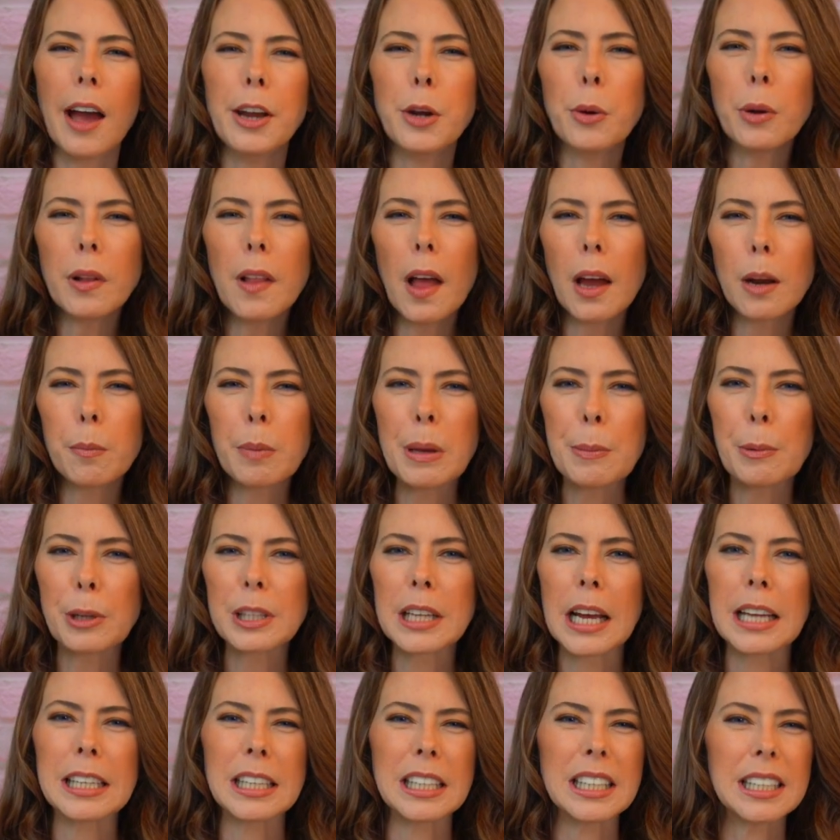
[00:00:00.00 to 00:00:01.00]
know a lot of people
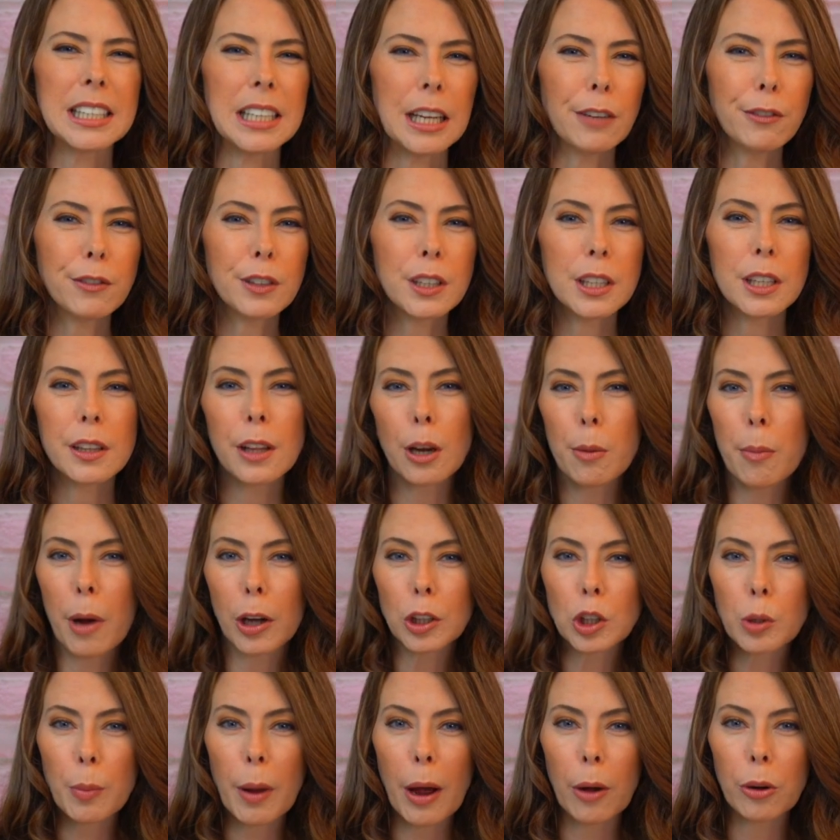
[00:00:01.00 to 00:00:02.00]
tend to sift their
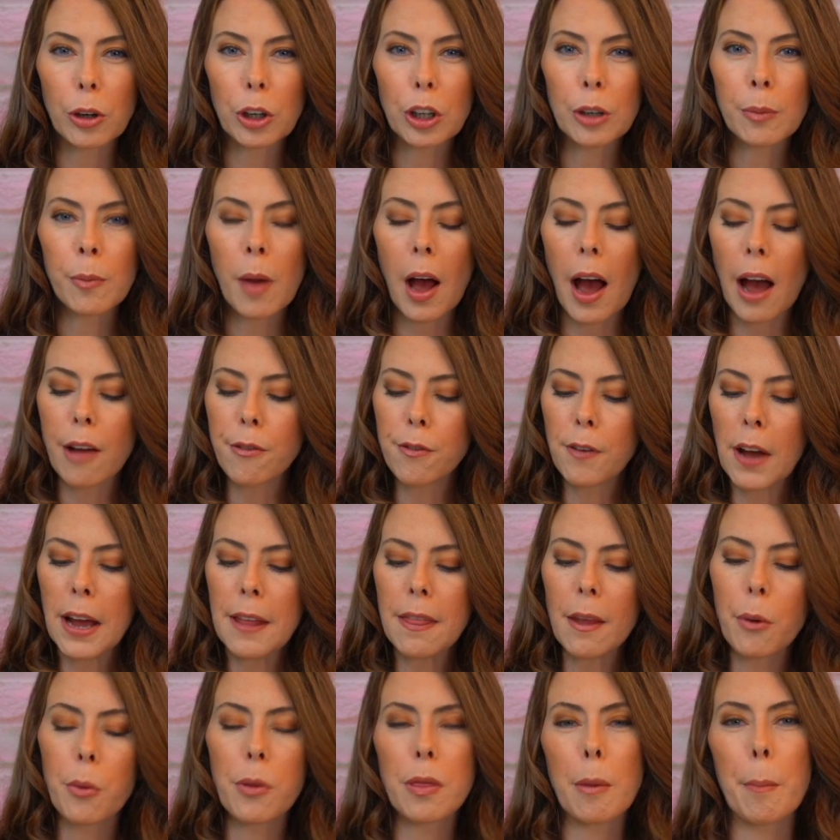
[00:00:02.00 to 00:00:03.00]
matcha powder. I
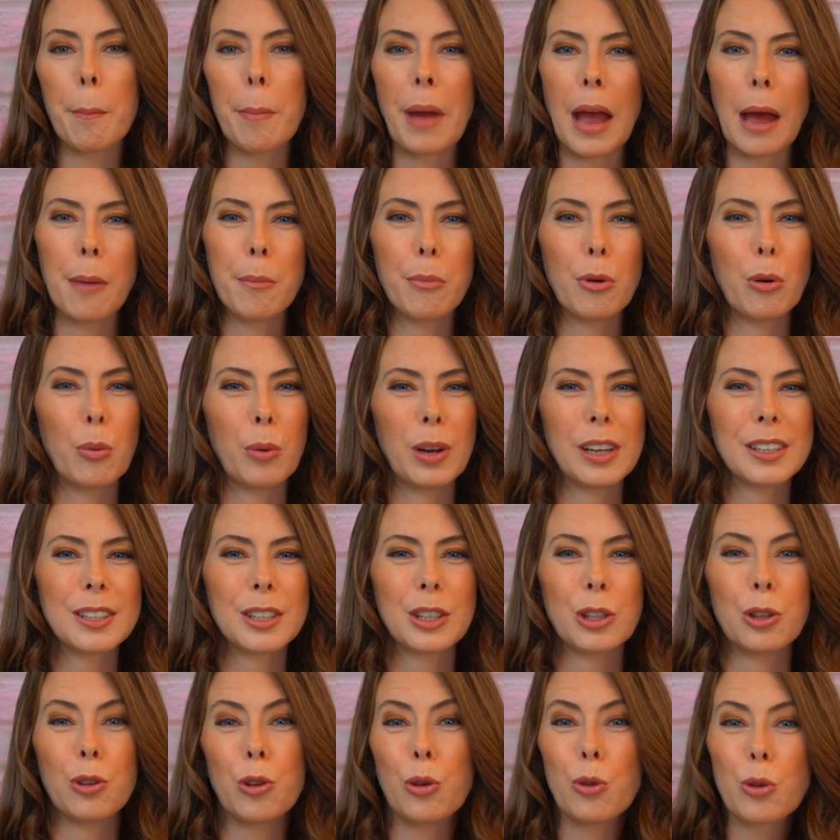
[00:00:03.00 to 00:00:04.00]
find that with a bamboo
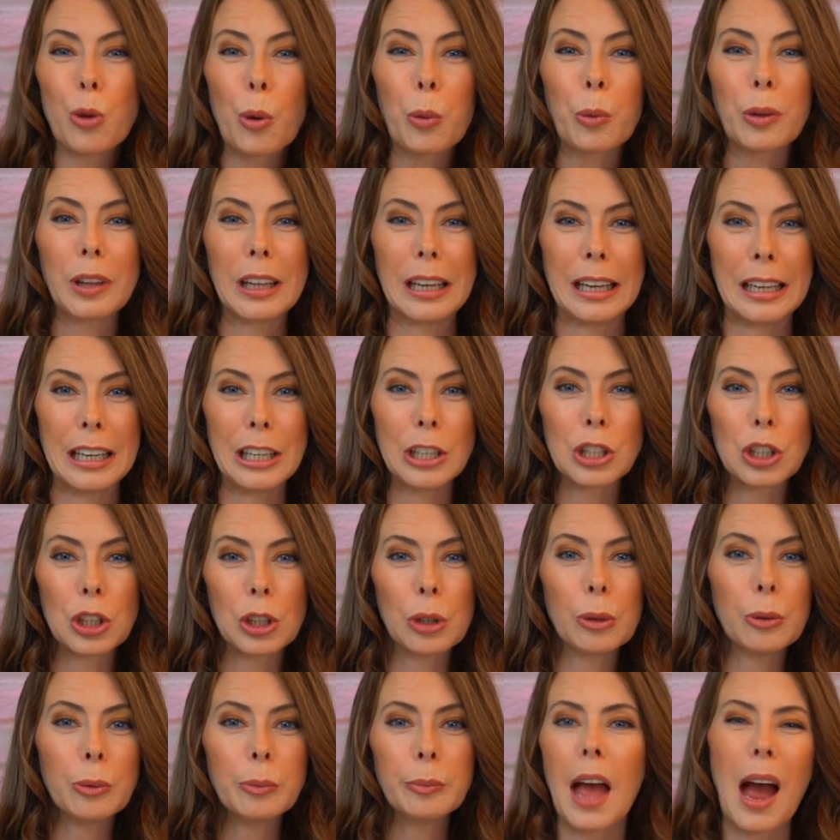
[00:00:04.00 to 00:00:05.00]
whisk, you don't really need
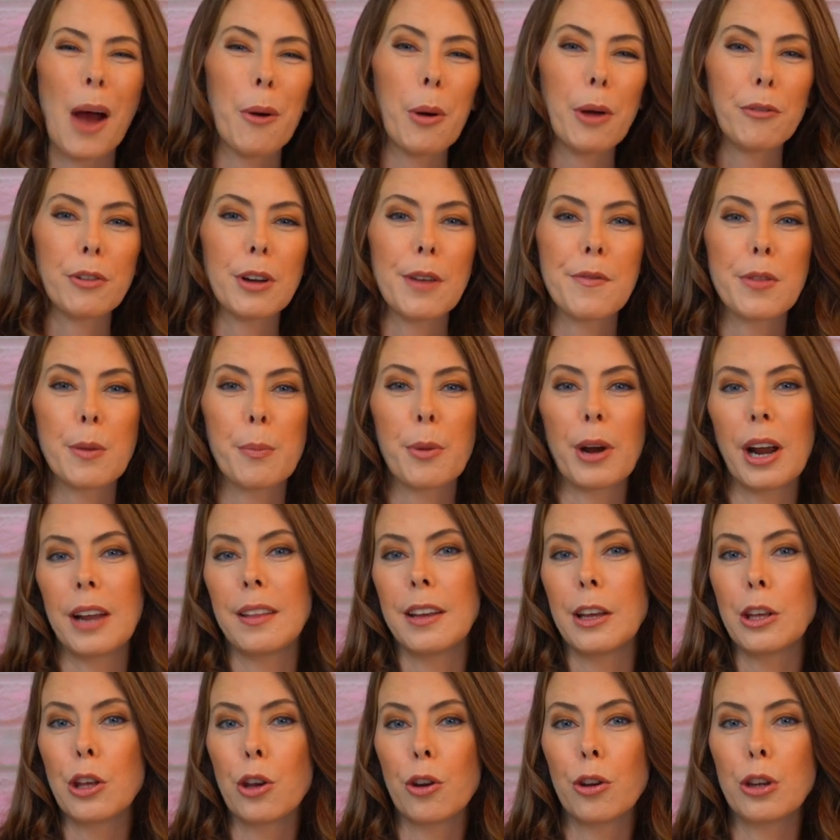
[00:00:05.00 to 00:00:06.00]
to. However, if the brand
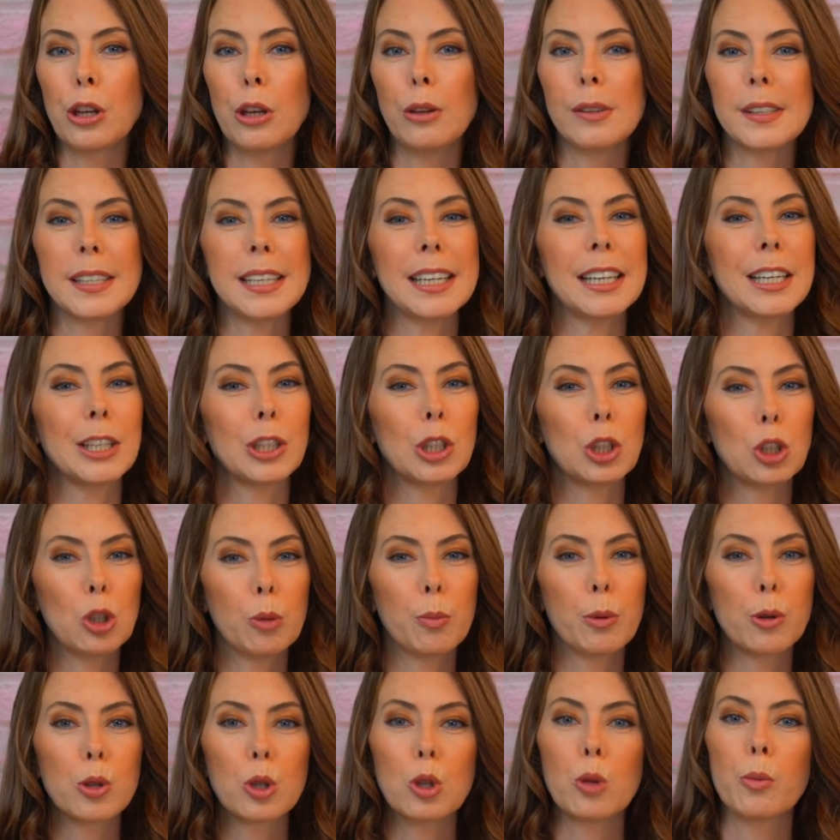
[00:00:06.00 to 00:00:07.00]
that you're using is
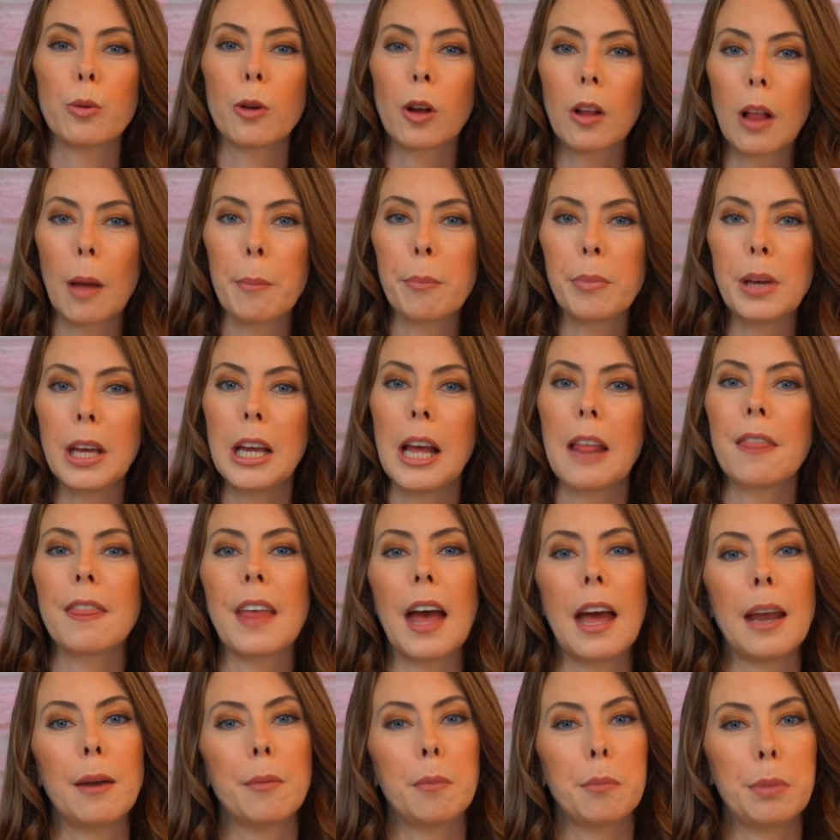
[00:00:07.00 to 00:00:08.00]
super clumpy,
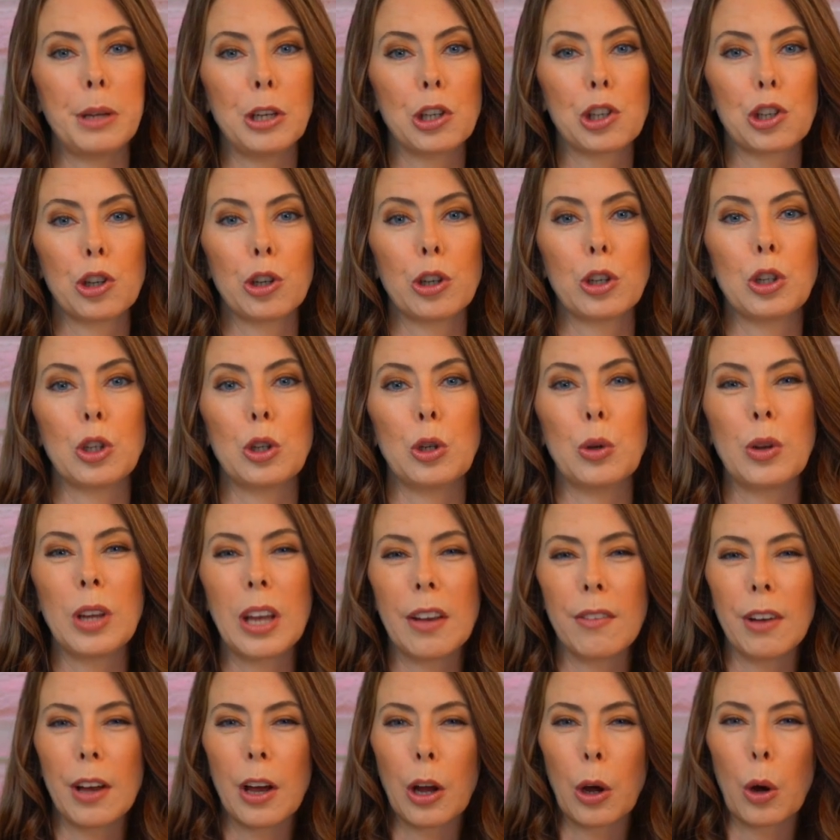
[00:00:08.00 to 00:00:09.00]
then be sure to
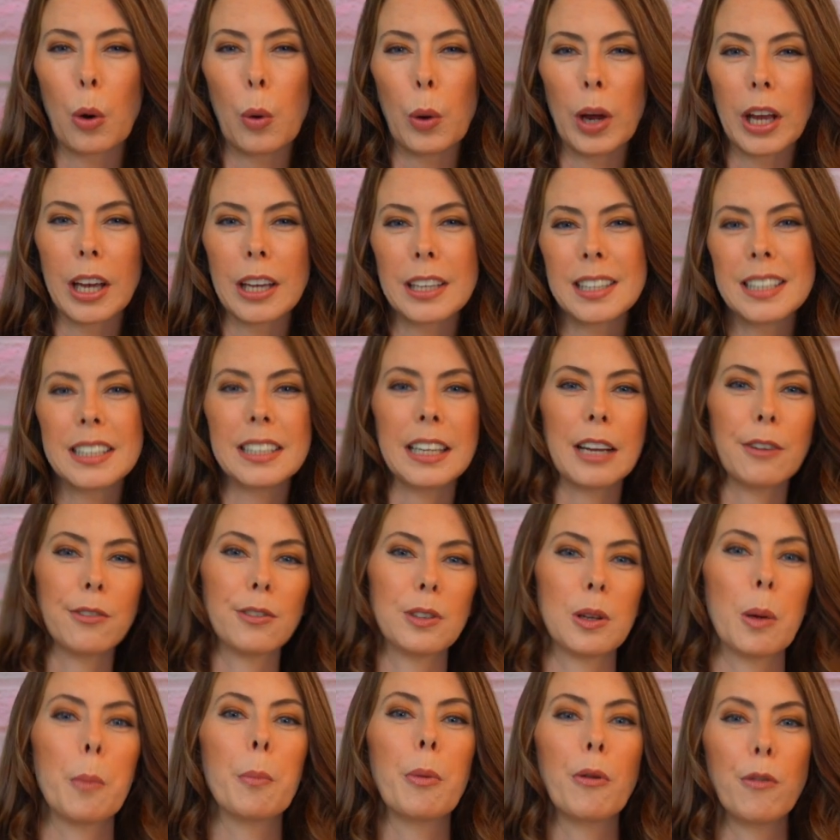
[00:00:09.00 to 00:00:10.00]
give it a quick
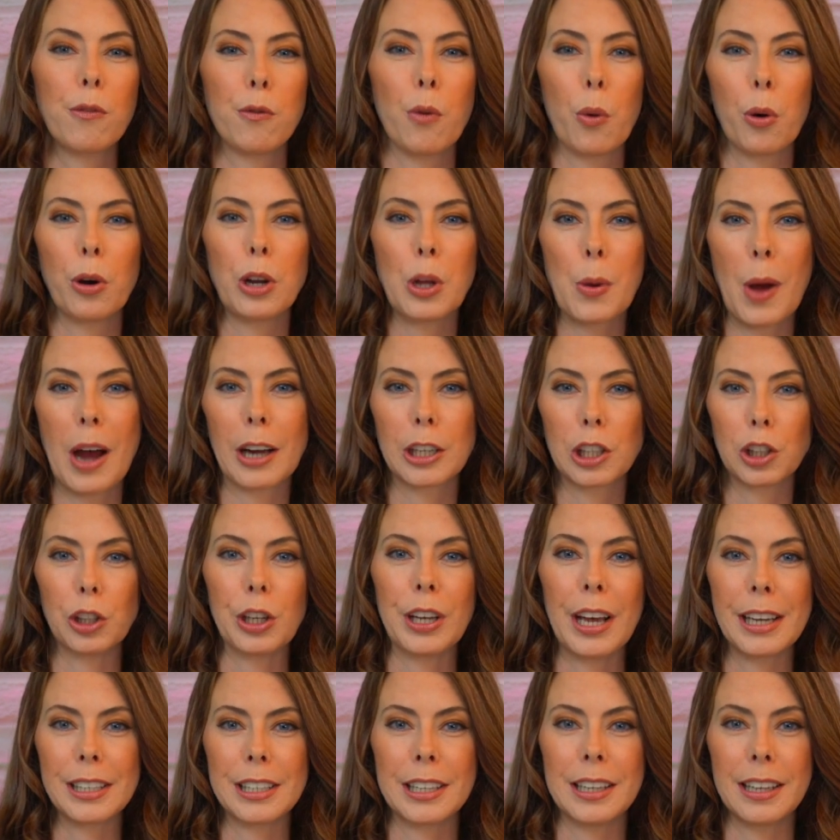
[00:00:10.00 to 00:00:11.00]
sift before you actually
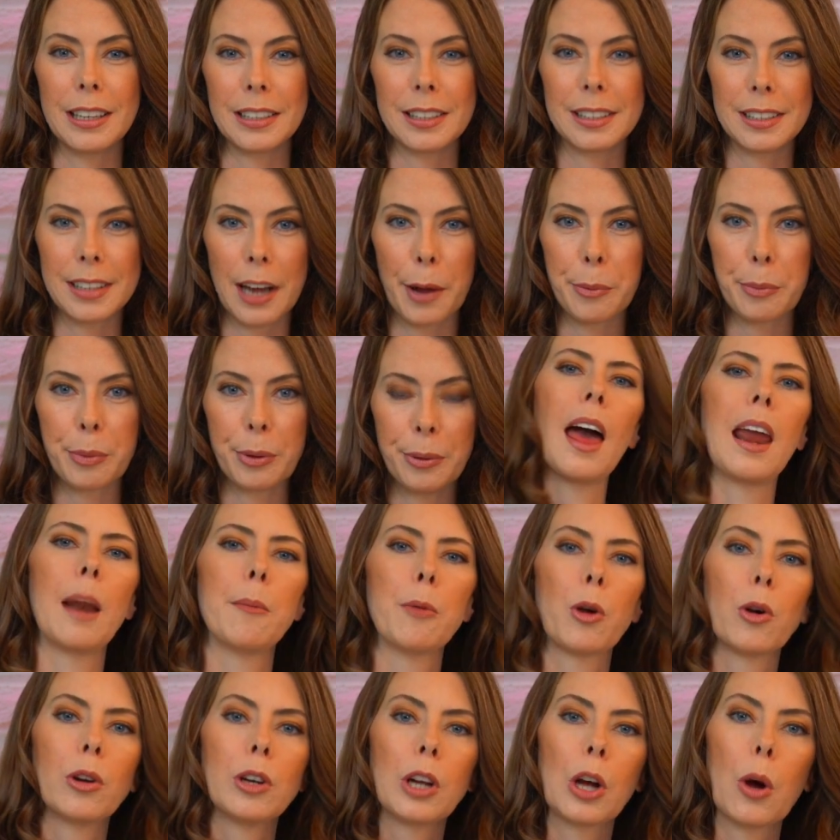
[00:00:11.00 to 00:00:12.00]
get to this step. And
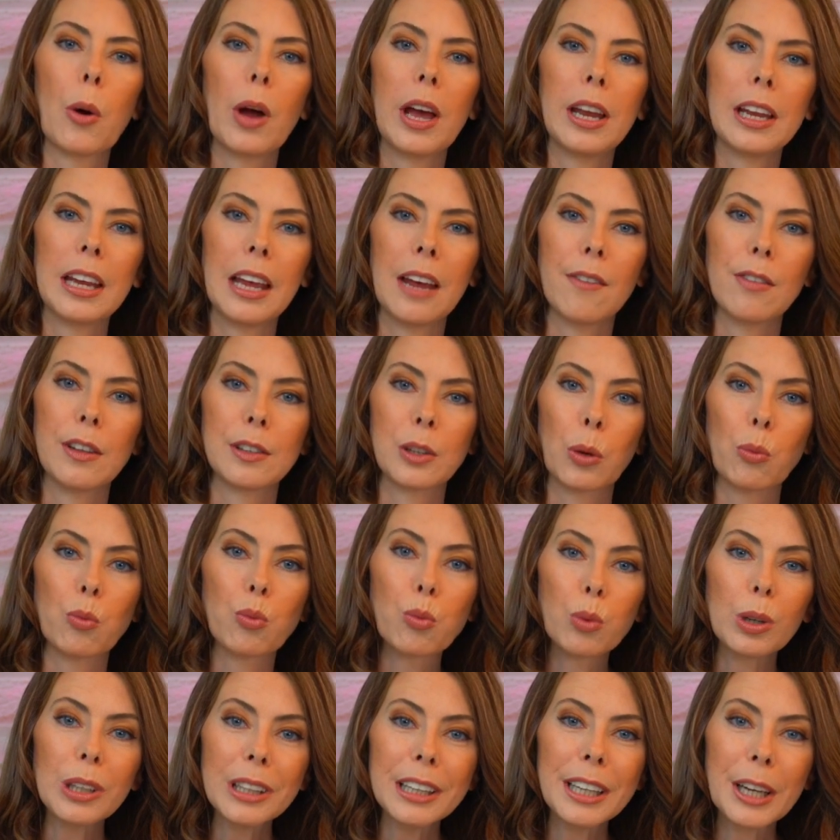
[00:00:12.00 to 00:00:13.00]
I'm going to go ahead and give this a
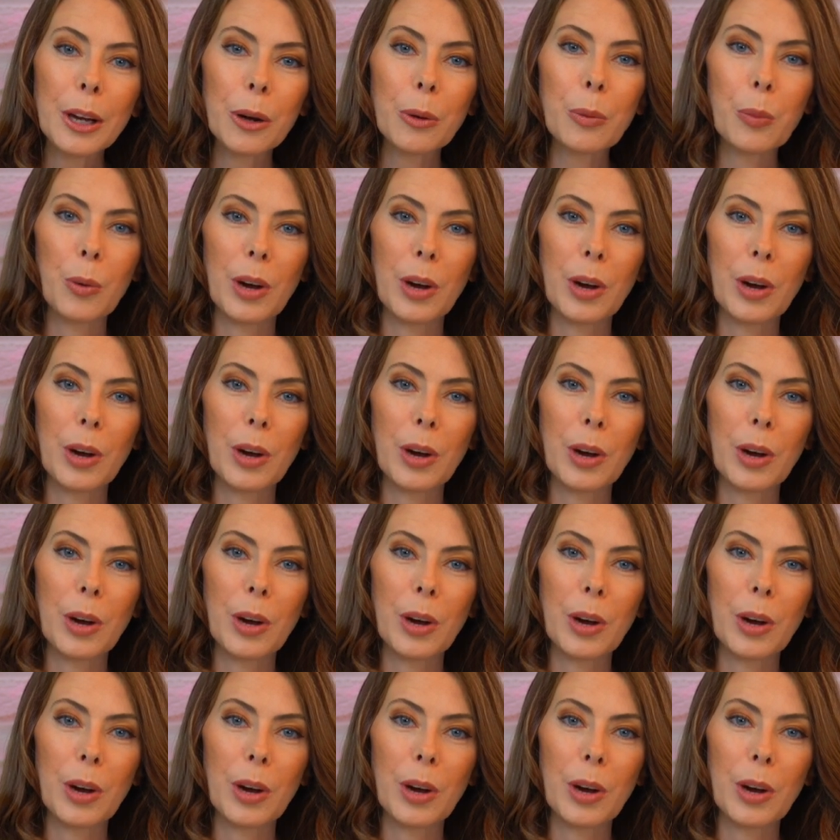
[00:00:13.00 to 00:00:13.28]
really good